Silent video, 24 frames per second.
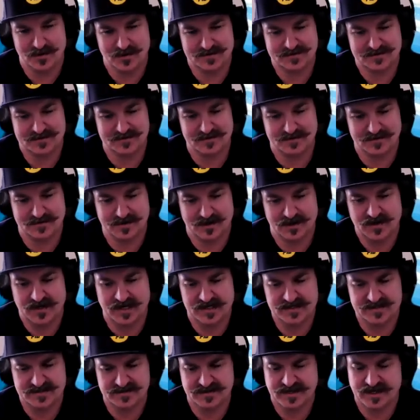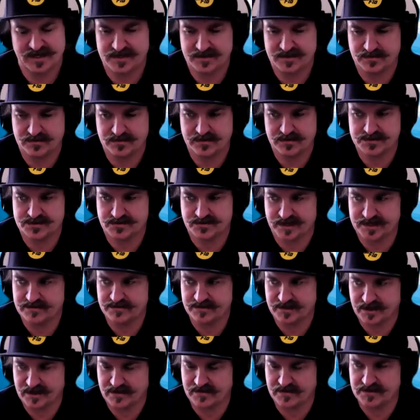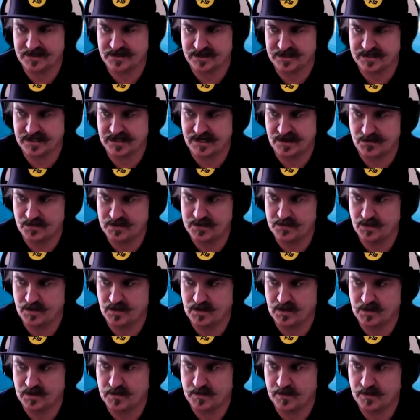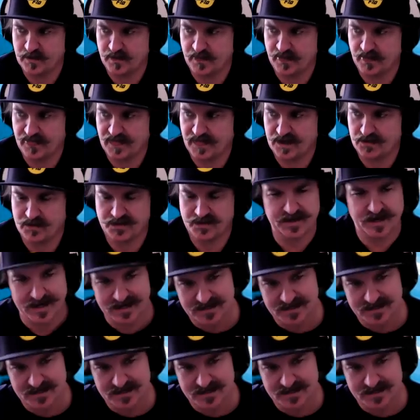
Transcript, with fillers: Well, so okay. So yeah, you were the trainer there, and then yeah, we were well then